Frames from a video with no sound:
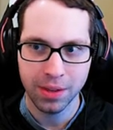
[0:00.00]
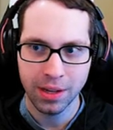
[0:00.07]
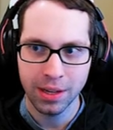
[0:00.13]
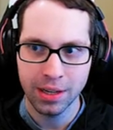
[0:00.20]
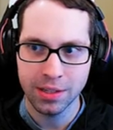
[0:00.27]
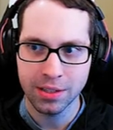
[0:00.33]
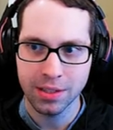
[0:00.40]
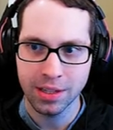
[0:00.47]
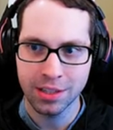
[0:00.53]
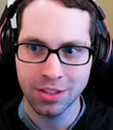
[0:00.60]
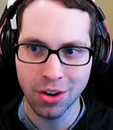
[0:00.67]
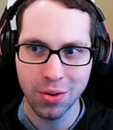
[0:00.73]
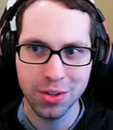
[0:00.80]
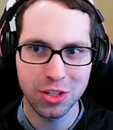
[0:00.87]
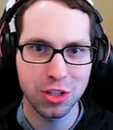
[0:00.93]
It's it's
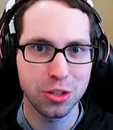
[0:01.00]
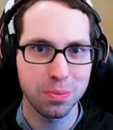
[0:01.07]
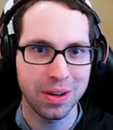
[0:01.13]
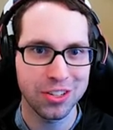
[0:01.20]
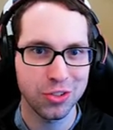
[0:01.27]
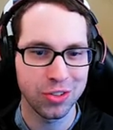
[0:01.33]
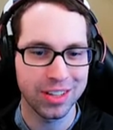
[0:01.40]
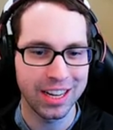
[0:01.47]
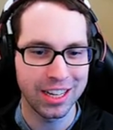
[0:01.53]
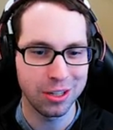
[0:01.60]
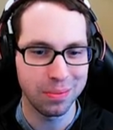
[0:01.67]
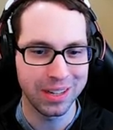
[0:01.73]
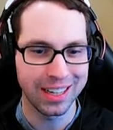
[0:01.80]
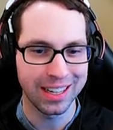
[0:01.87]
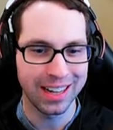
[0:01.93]
always a special thing to
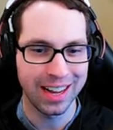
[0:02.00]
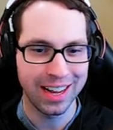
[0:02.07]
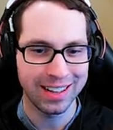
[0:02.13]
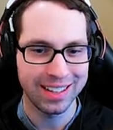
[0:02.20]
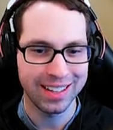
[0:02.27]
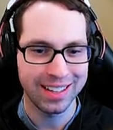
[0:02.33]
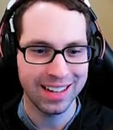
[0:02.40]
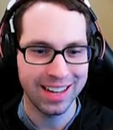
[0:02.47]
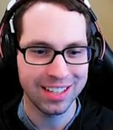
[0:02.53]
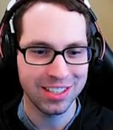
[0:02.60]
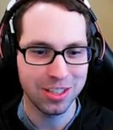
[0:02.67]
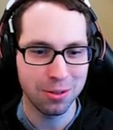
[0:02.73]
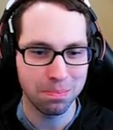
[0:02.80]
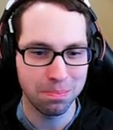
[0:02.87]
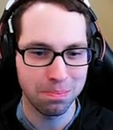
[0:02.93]
me, and I think that's
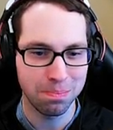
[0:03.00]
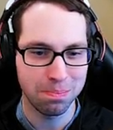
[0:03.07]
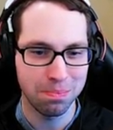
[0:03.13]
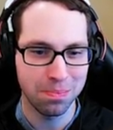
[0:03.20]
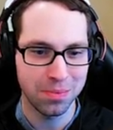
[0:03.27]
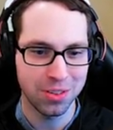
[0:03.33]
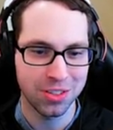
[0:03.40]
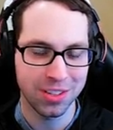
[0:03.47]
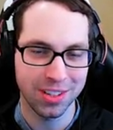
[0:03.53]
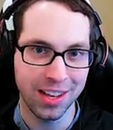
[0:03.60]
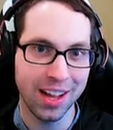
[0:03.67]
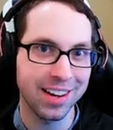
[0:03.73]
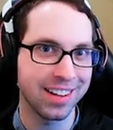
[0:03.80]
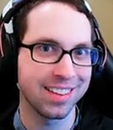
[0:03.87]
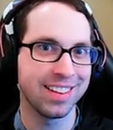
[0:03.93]
the there's a
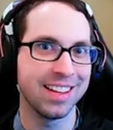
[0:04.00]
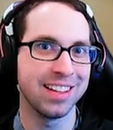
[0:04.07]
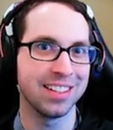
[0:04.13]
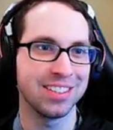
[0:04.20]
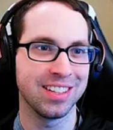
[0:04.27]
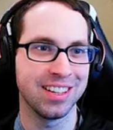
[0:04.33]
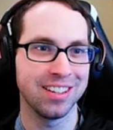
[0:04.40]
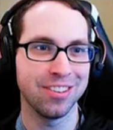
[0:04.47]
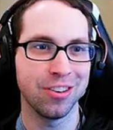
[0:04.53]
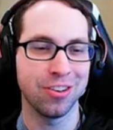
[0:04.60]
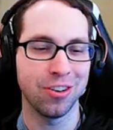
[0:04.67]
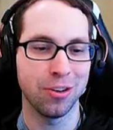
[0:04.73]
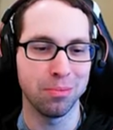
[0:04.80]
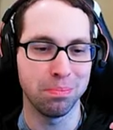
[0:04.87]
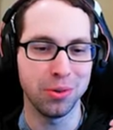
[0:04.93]
lot of things that
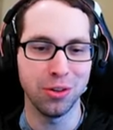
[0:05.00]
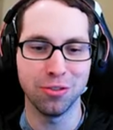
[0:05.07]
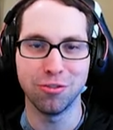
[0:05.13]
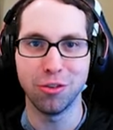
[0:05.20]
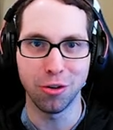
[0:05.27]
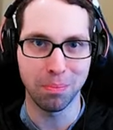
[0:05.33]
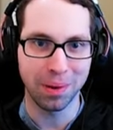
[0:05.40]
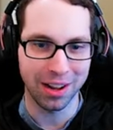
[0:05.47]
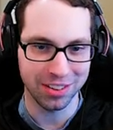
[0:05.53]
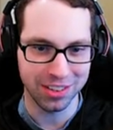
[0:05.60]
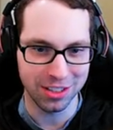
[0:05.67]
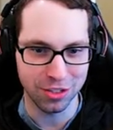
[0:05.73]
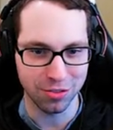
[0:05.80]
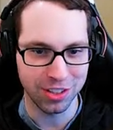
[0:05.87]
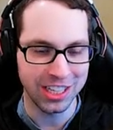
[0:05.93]
are beautiful about
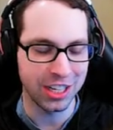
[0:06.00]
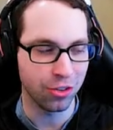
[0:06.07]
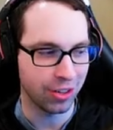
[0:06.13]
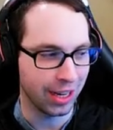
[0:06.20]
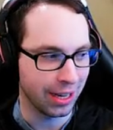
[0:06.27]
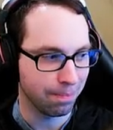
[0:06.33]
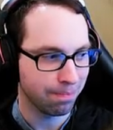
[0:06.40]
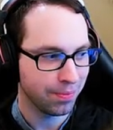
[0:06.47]
this video game.